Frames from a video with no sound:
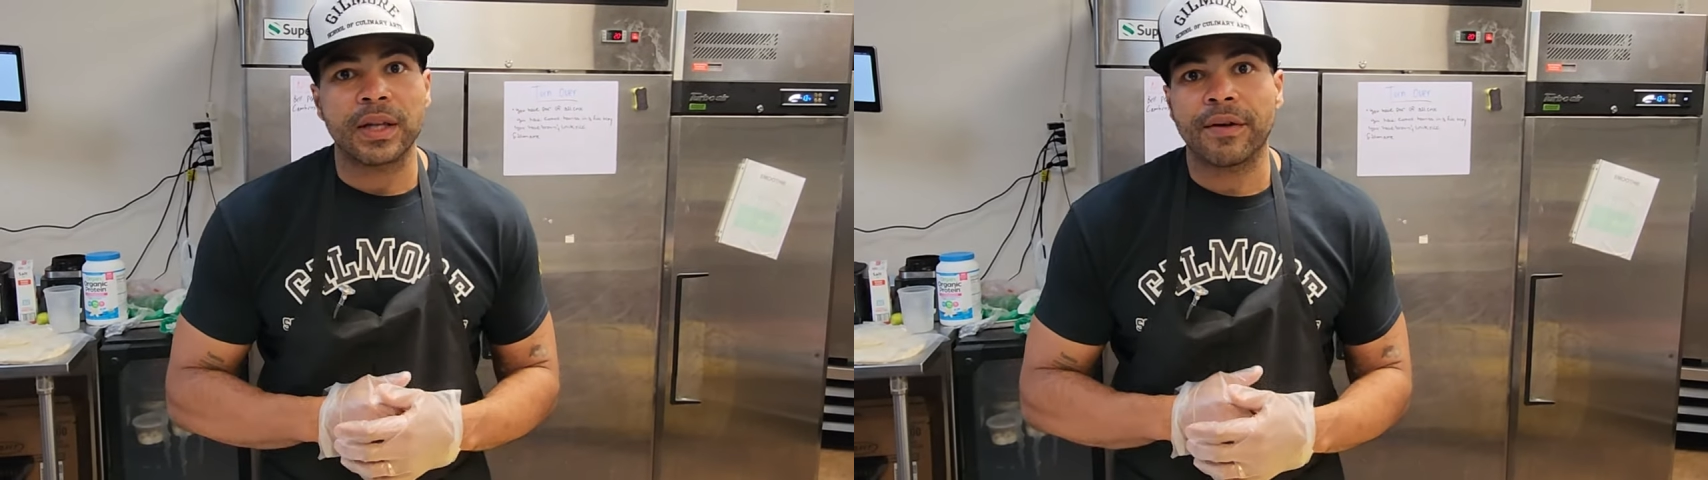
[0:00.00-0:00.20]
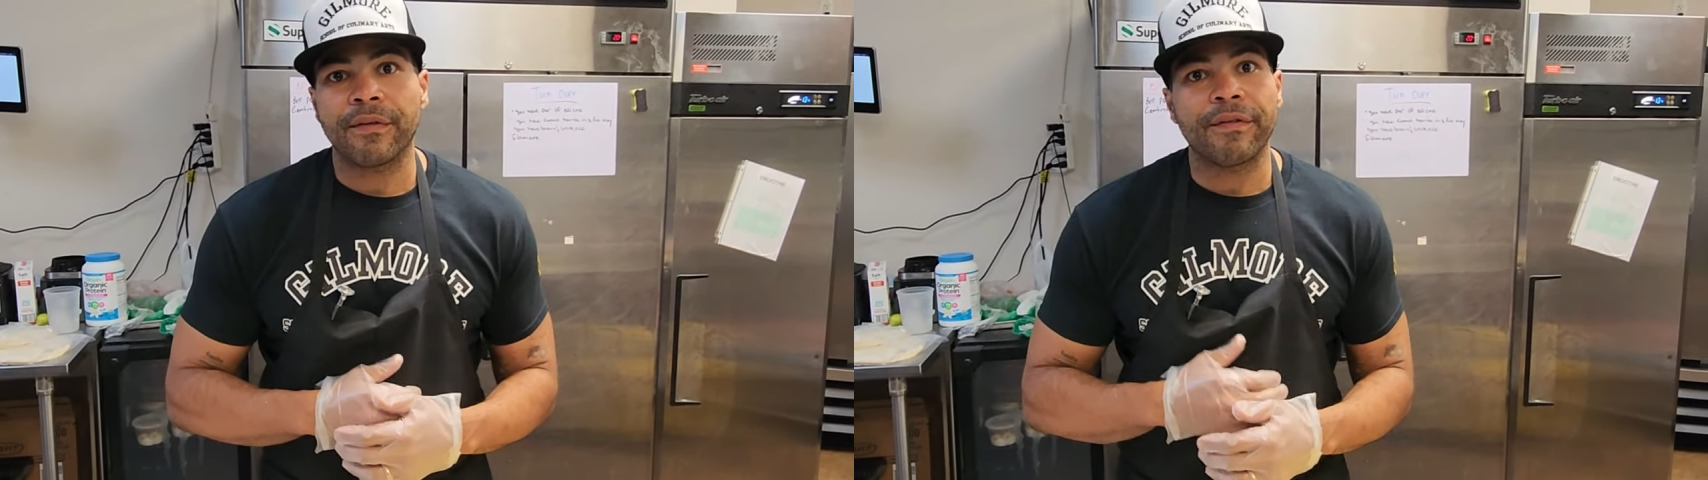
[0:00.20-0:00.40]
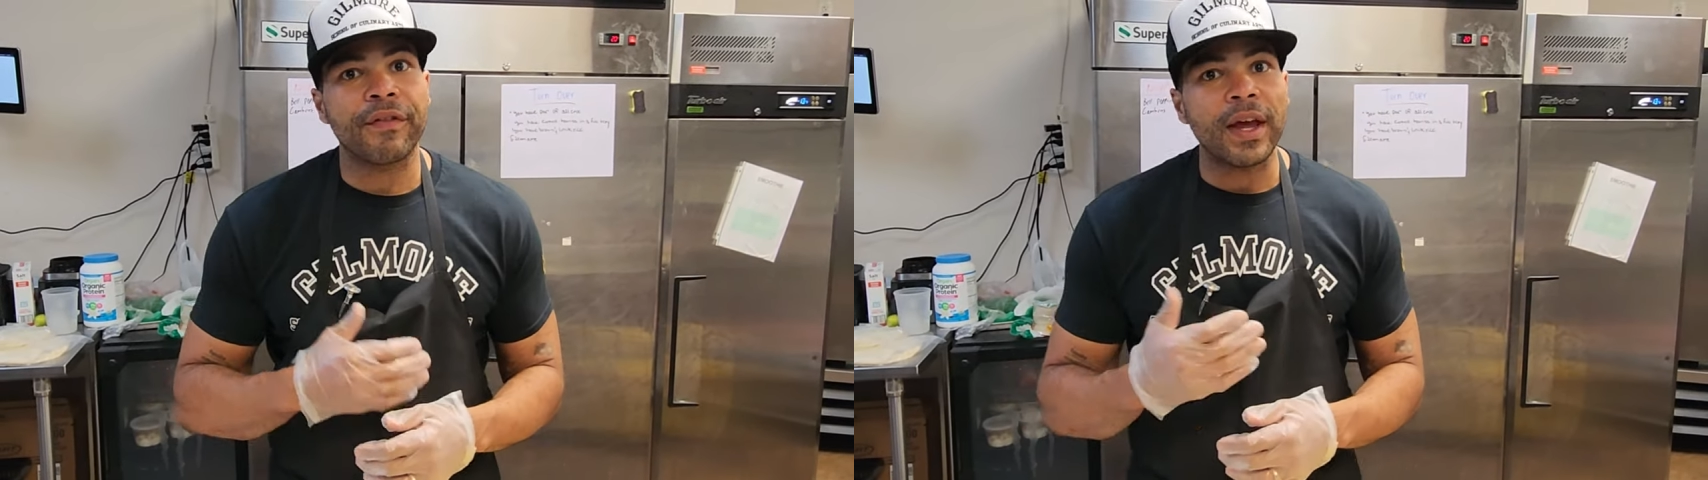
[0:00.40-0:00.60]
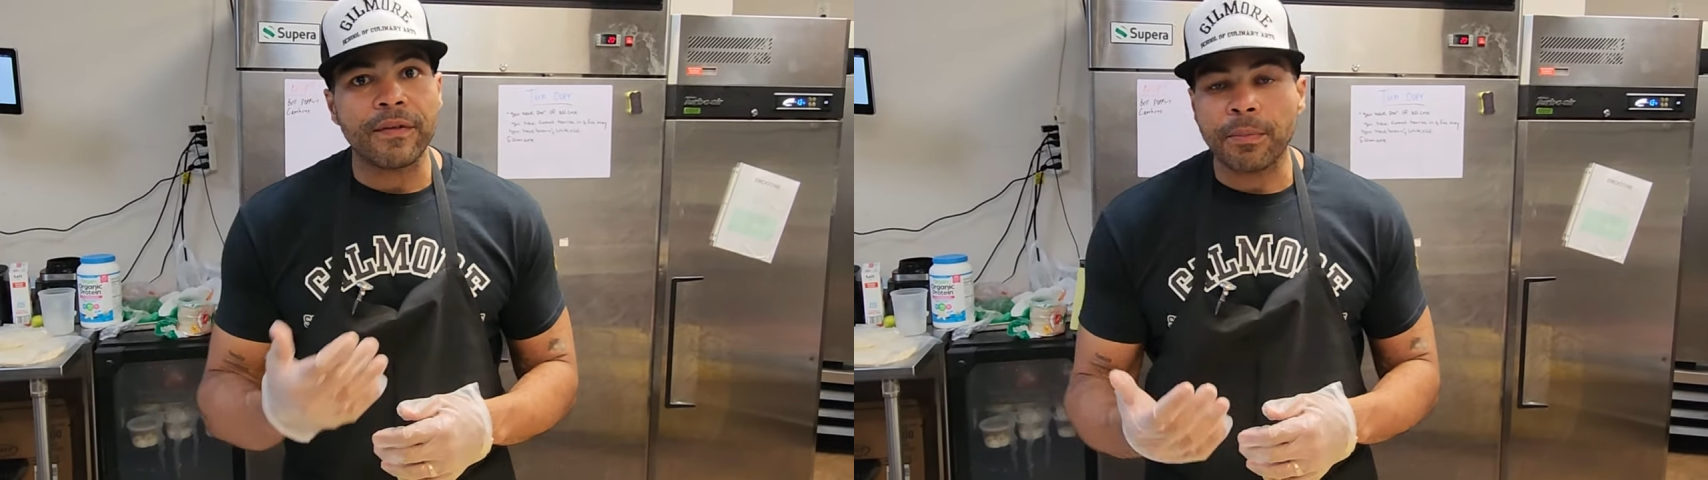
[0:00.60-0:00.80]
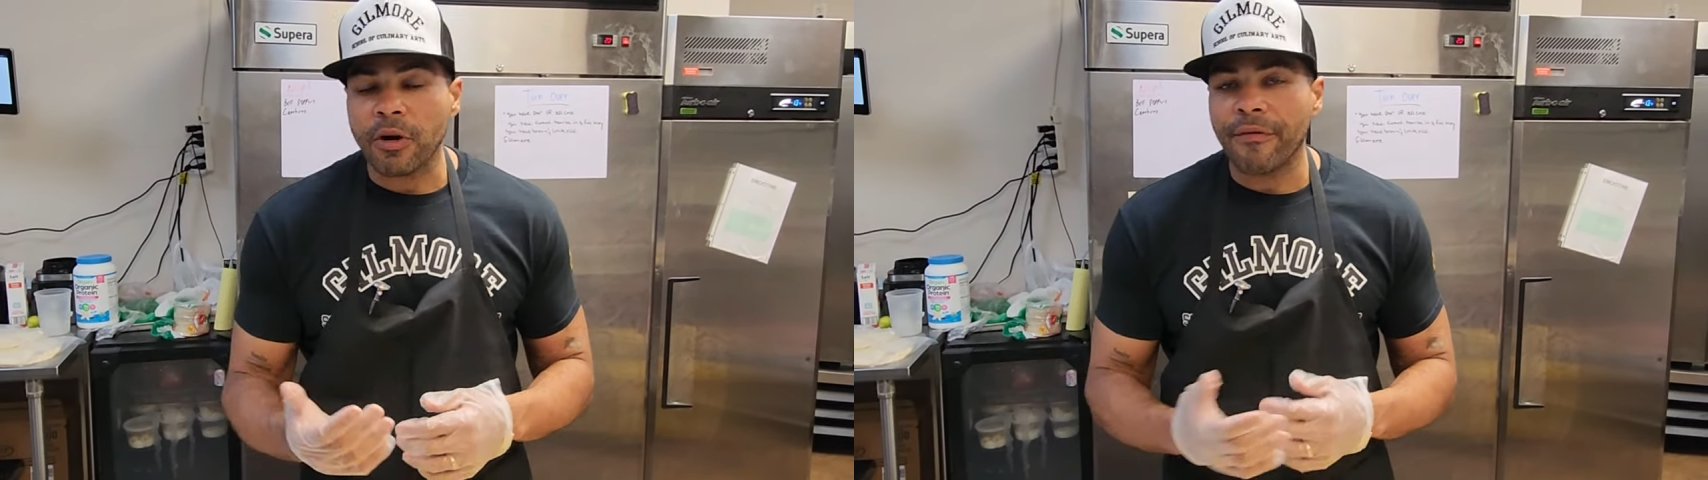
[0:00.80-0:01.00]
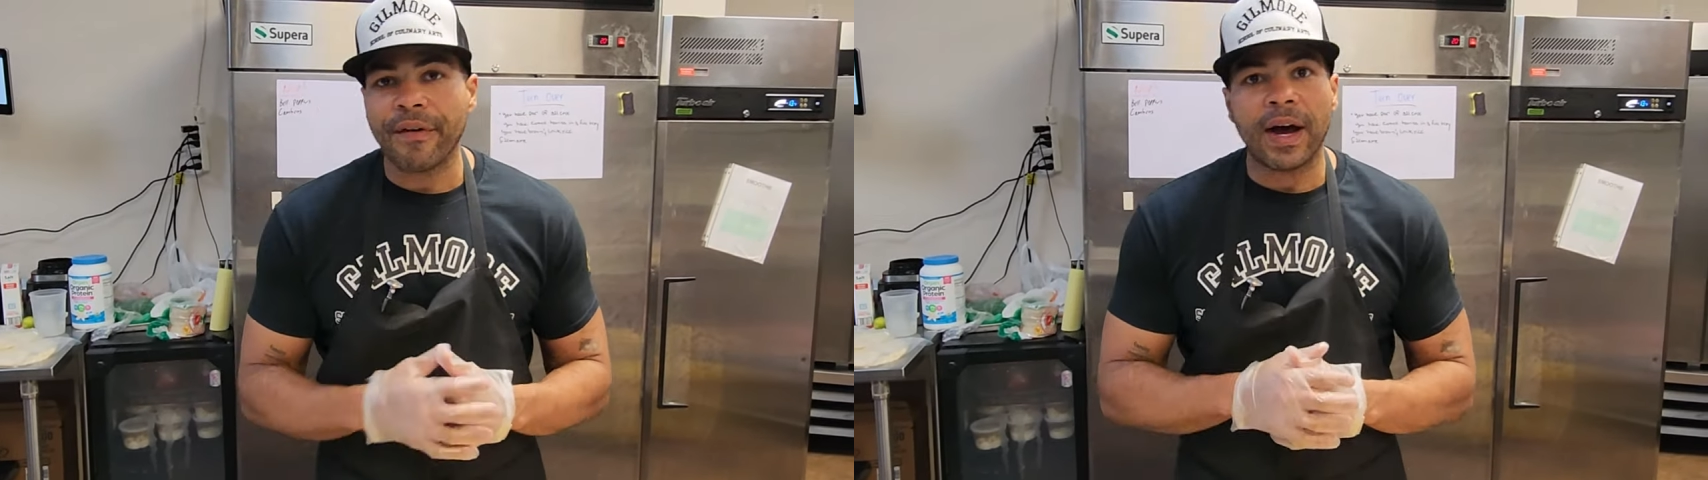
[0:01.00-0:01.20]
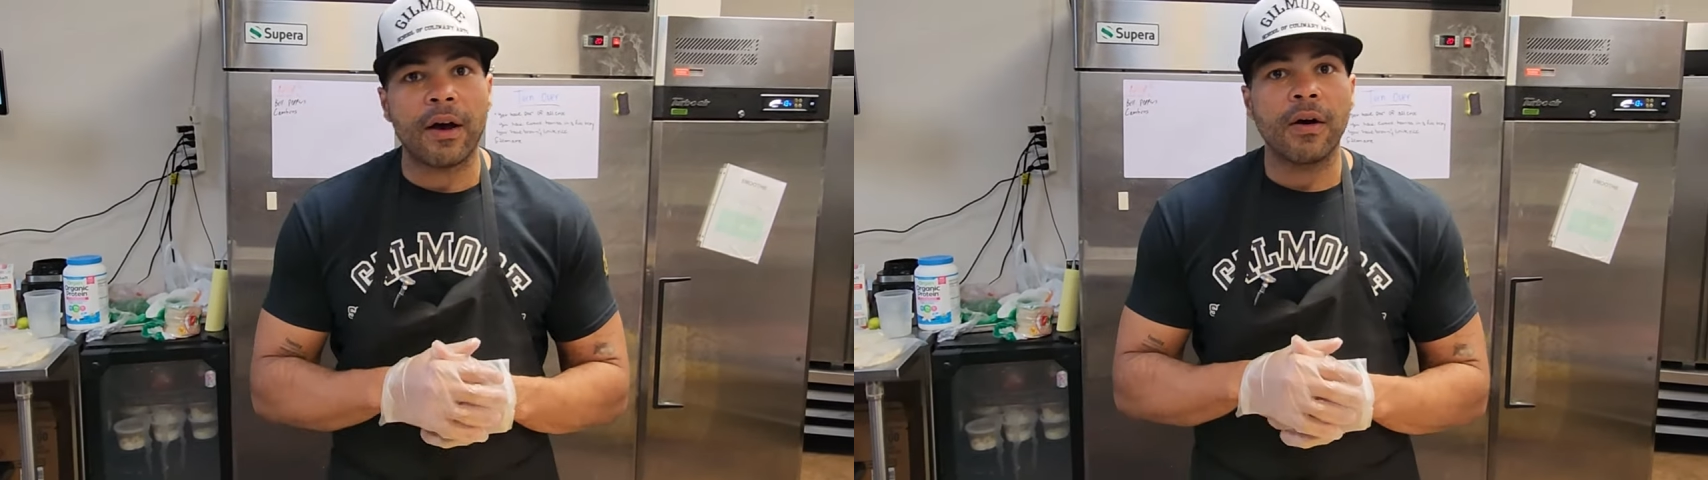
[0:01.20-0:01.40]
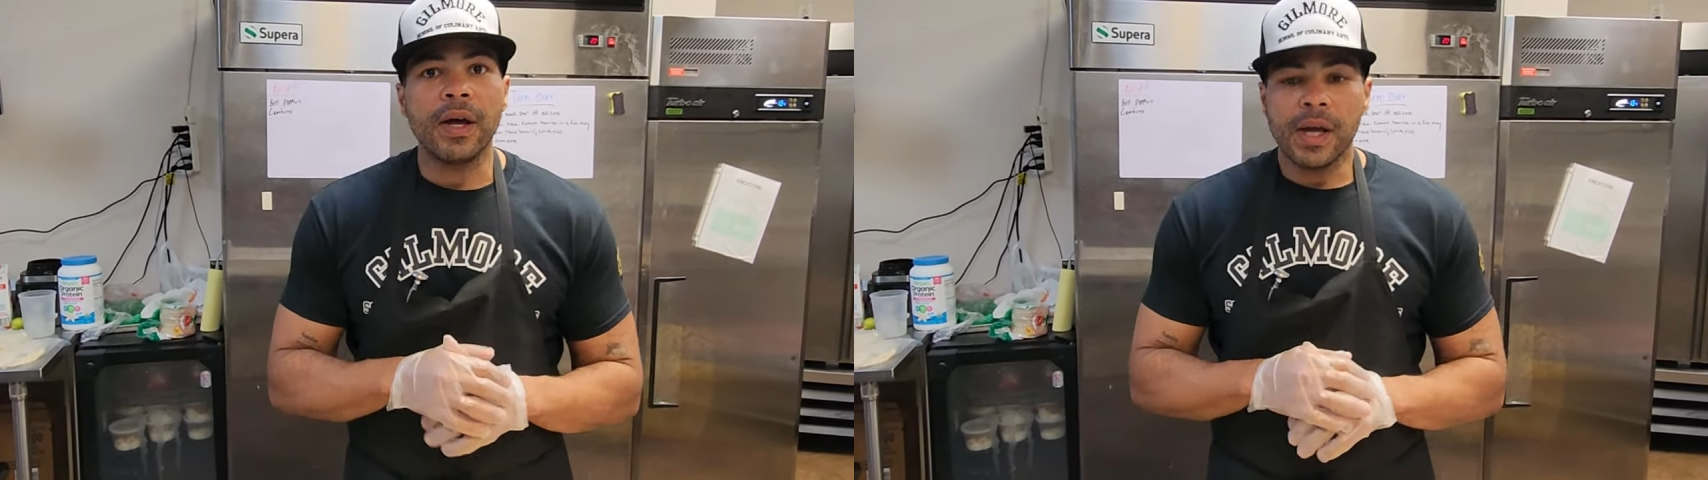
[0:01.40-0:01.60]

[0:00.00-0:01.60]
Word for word: different flavor profile.